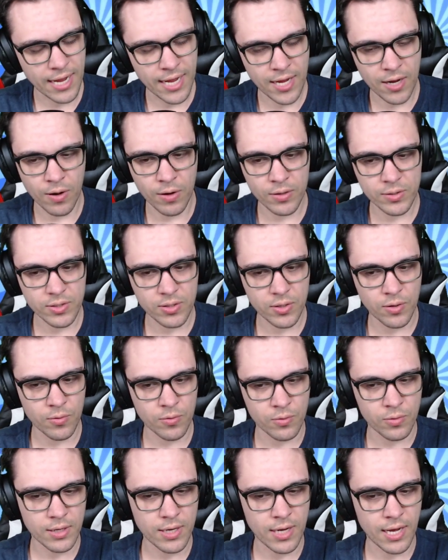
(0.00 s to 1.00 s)
I
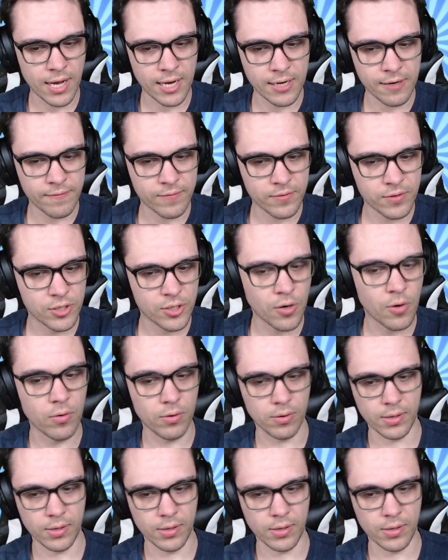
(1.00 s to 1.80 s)
also kind of don't